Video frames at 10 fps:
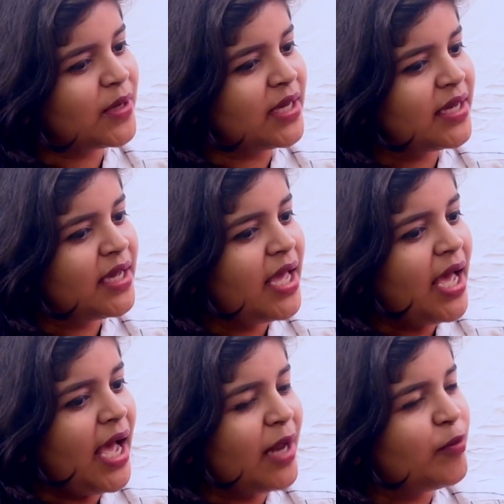Okay.
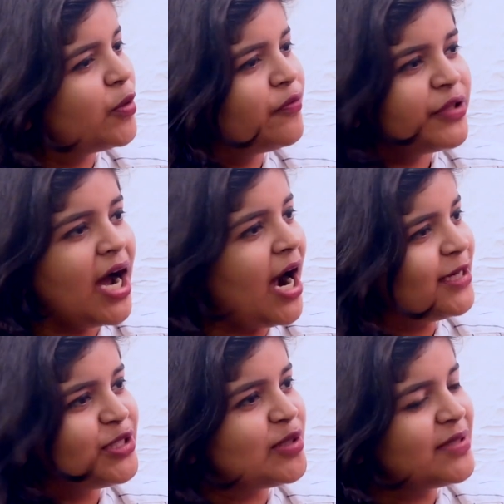And what were the
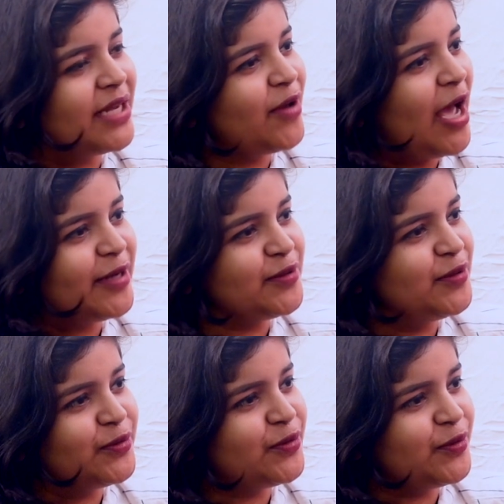hardships that you had to
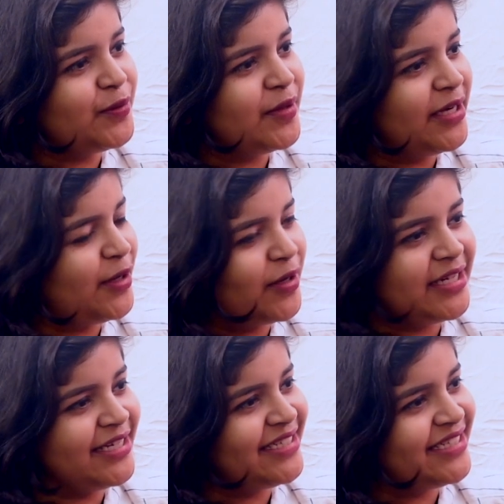go through in your
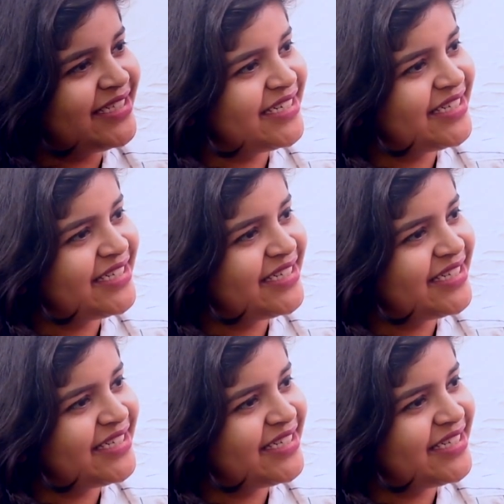career?